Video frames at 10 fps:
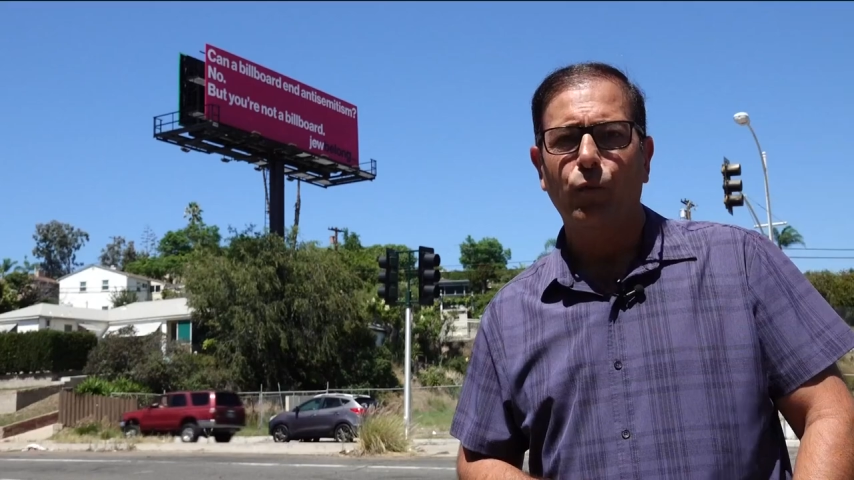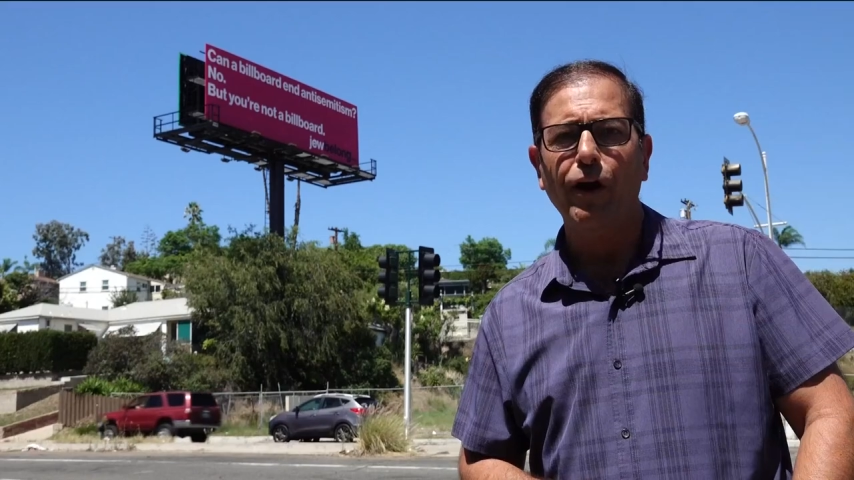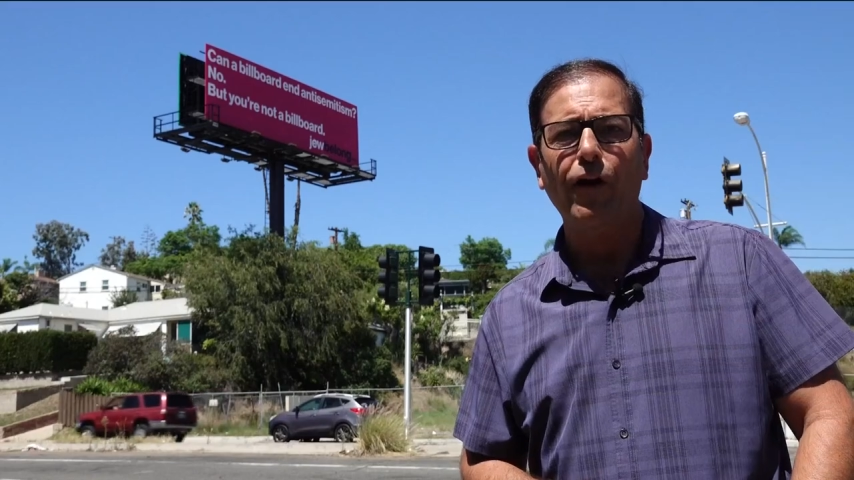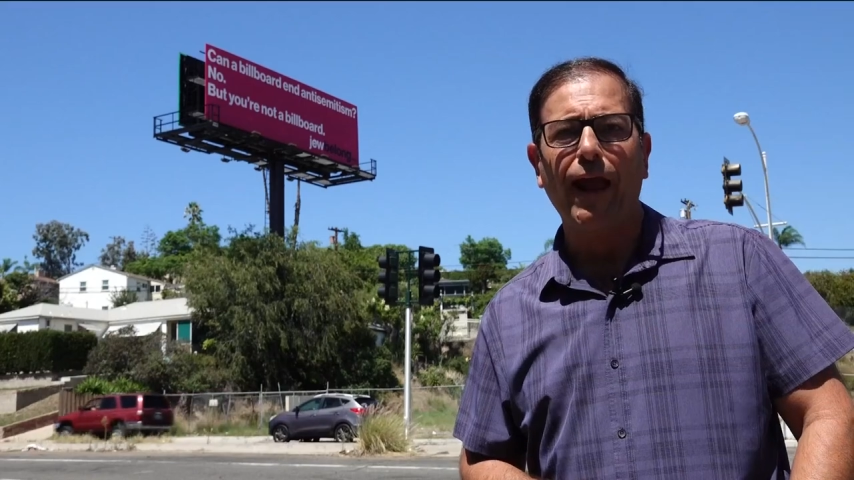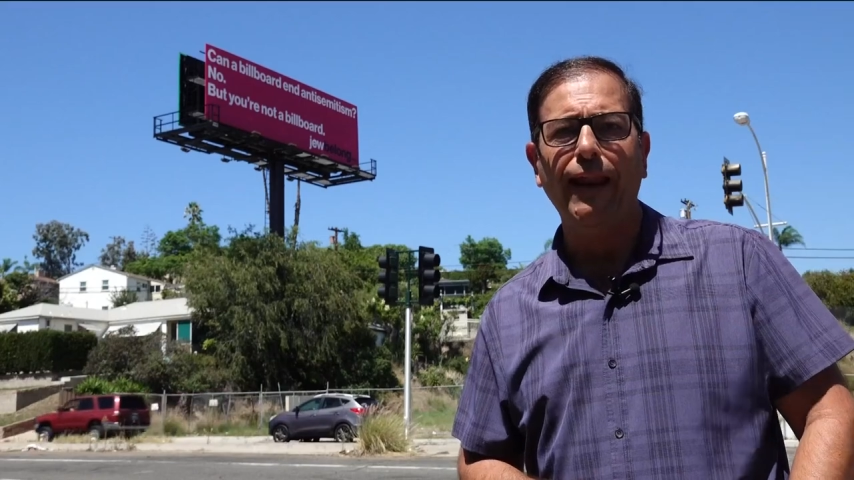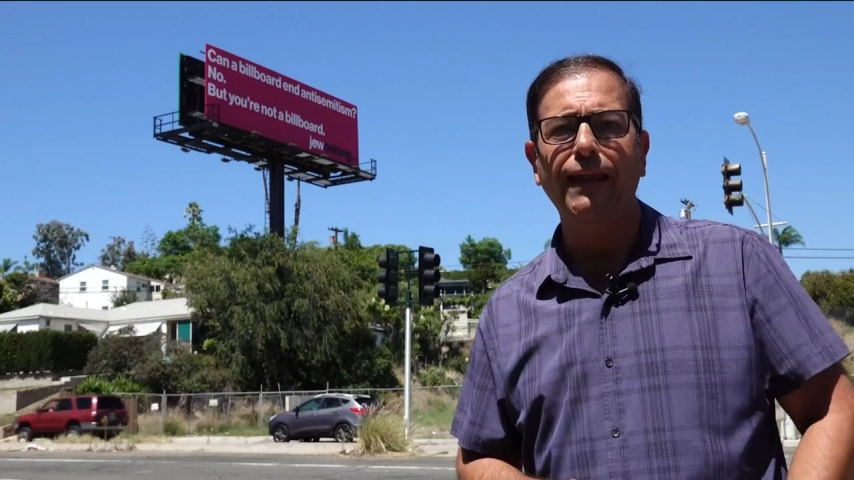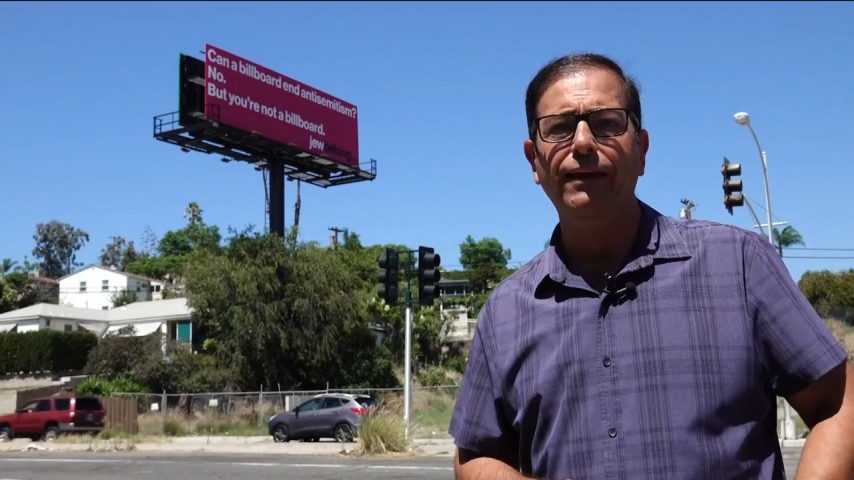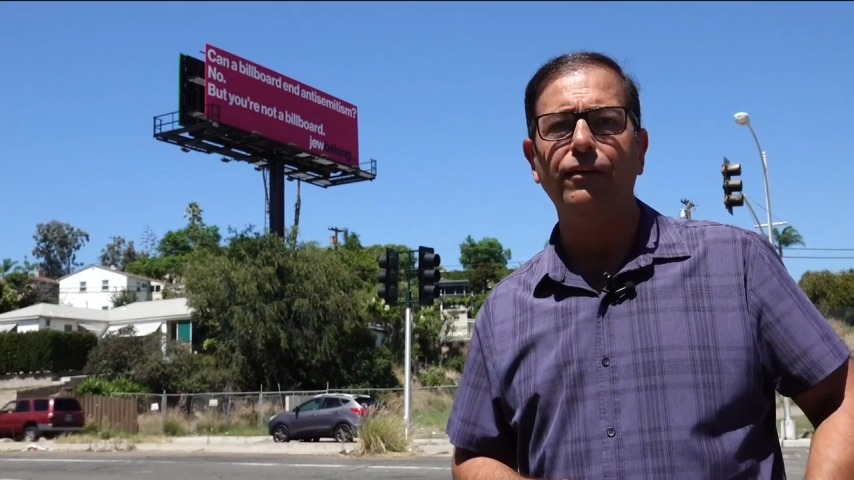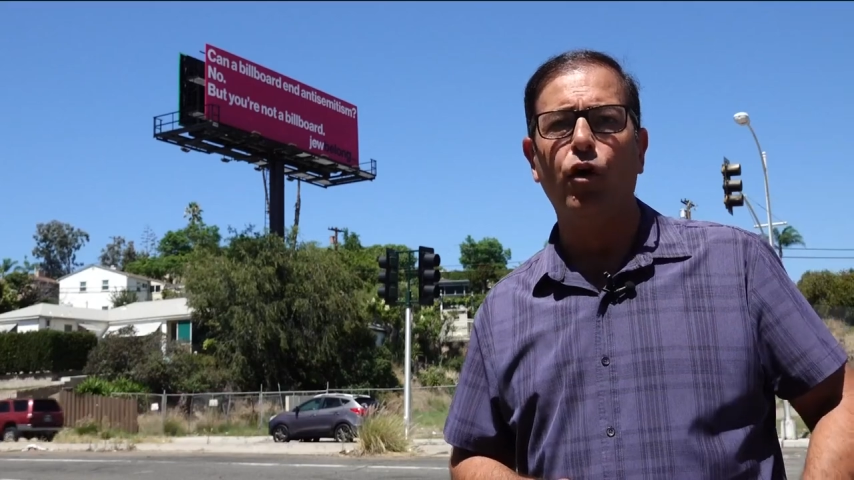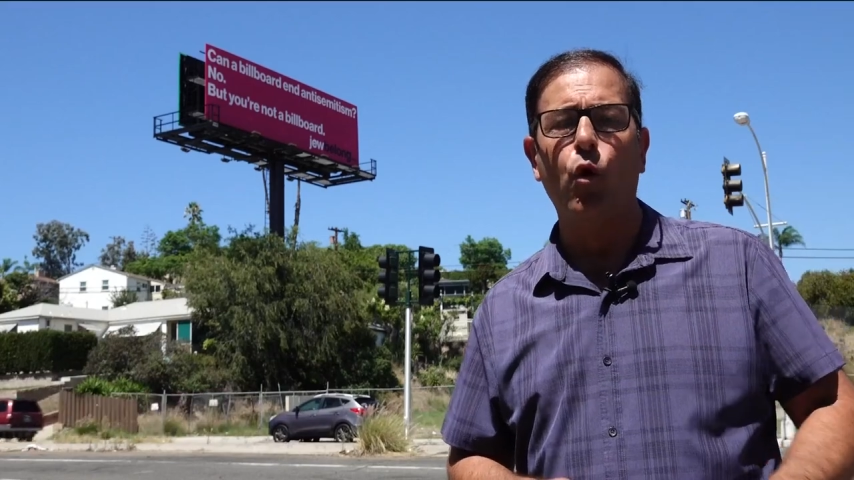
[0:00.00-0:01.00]
We are
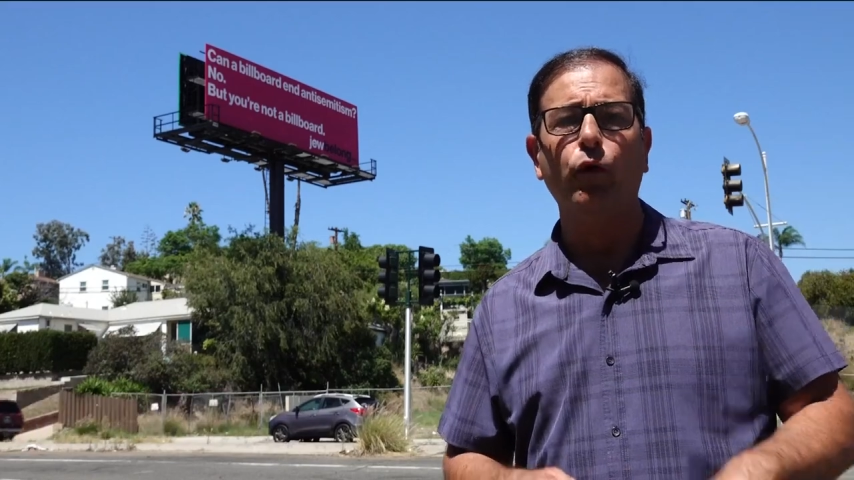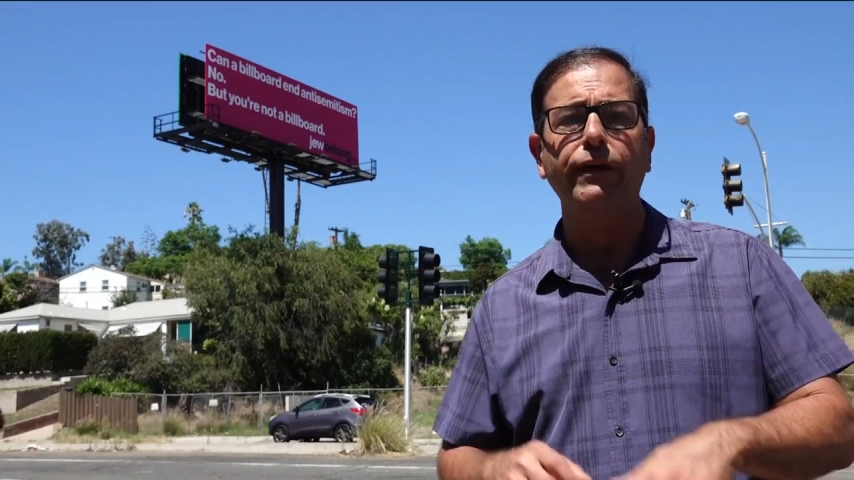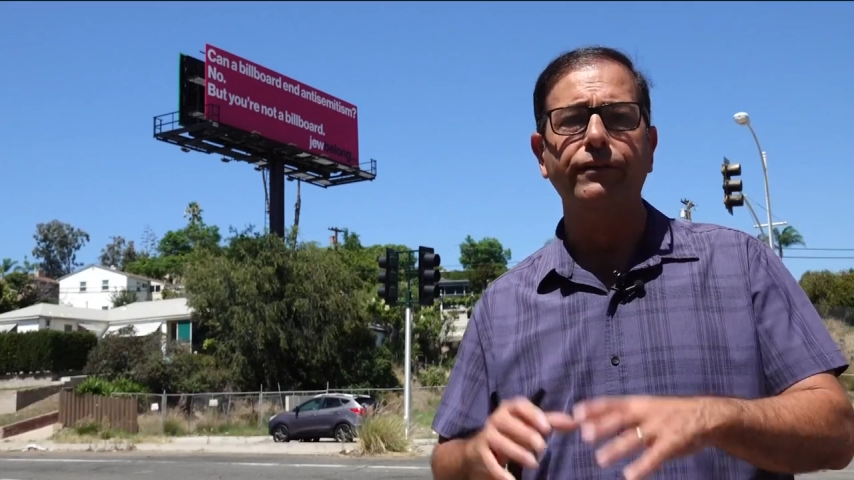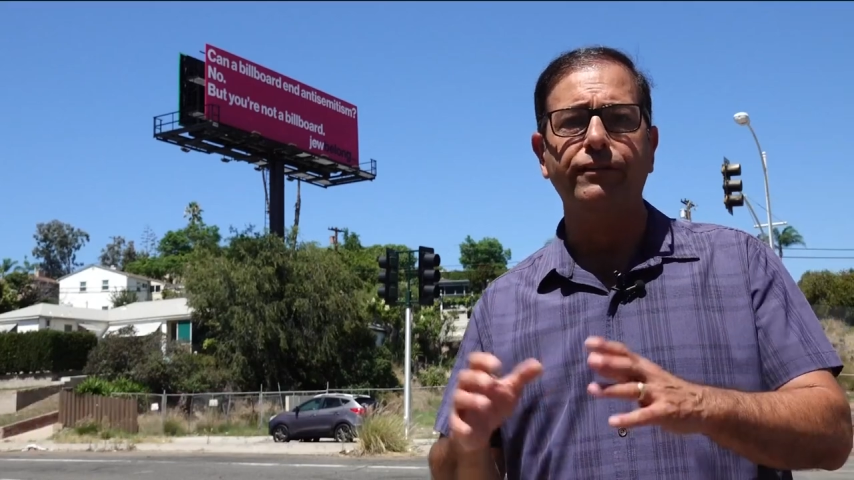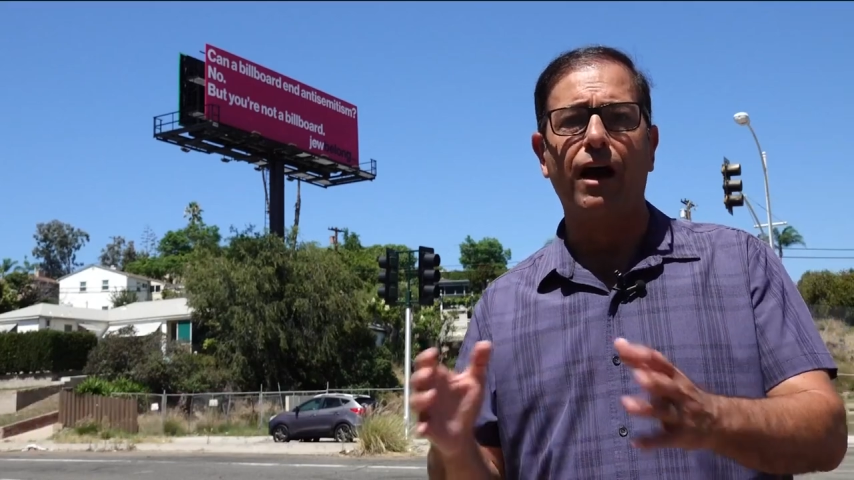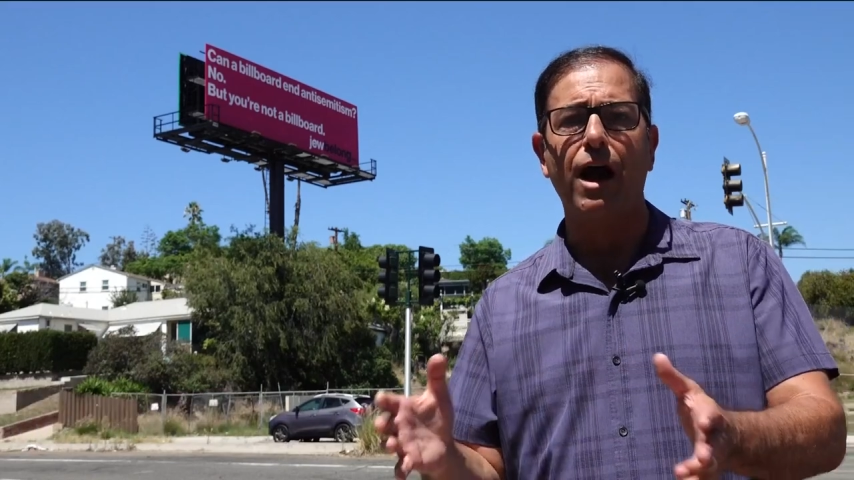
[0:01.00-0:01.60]
heading into the holiest